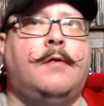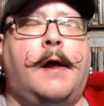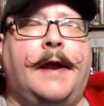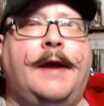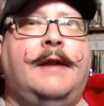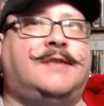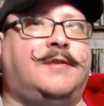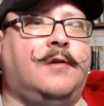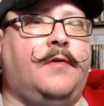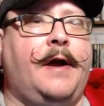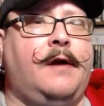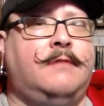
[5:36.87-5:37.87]
Heat is still
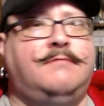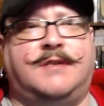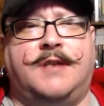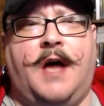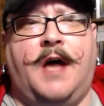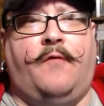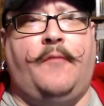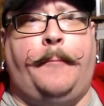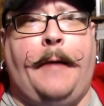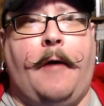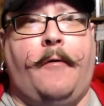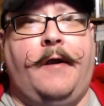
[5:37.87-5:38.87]
there. It's not
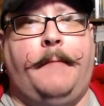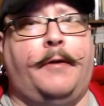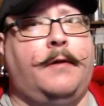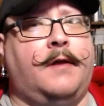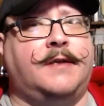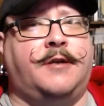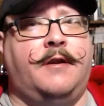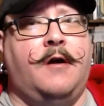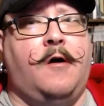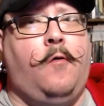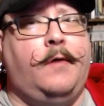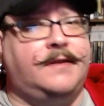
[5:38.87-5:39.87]
overpowering, but it lets you
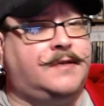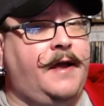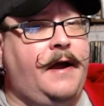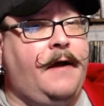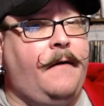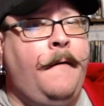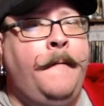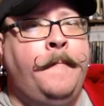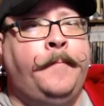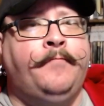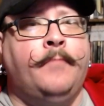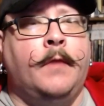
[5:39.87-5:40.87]
know it's there.
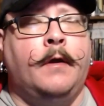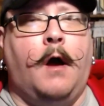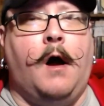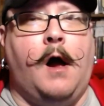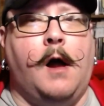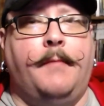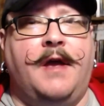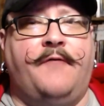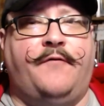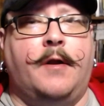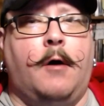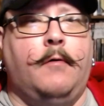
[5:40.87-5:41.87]
If
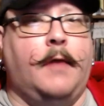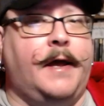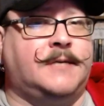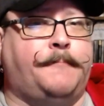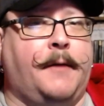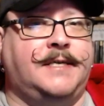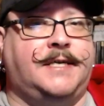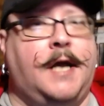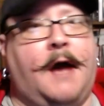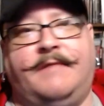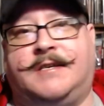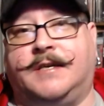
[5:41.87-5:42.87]
you don't like spicy,
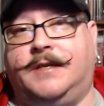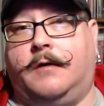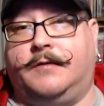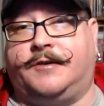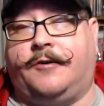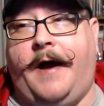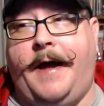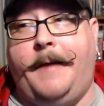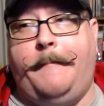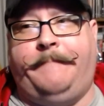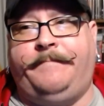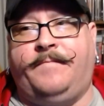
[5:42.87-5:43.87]
obviously don't try
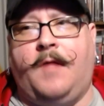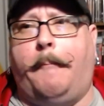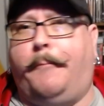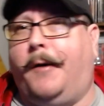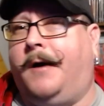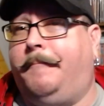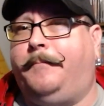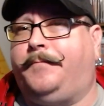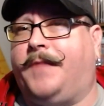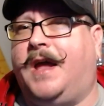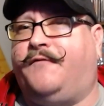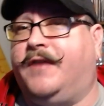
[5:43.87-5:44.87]
it. But
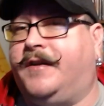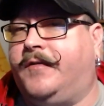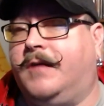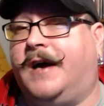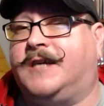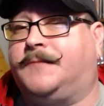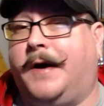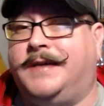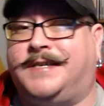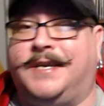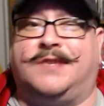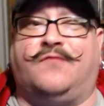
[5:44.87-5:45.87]
if you do like
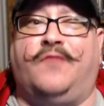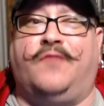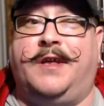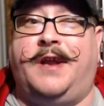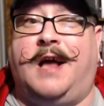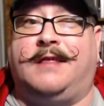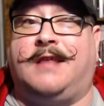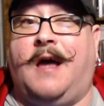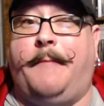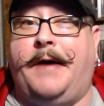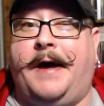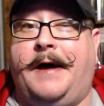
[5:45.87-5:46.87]
spicy, it's really not
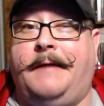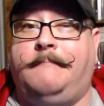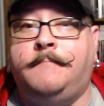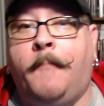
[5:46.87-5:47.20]
that bad.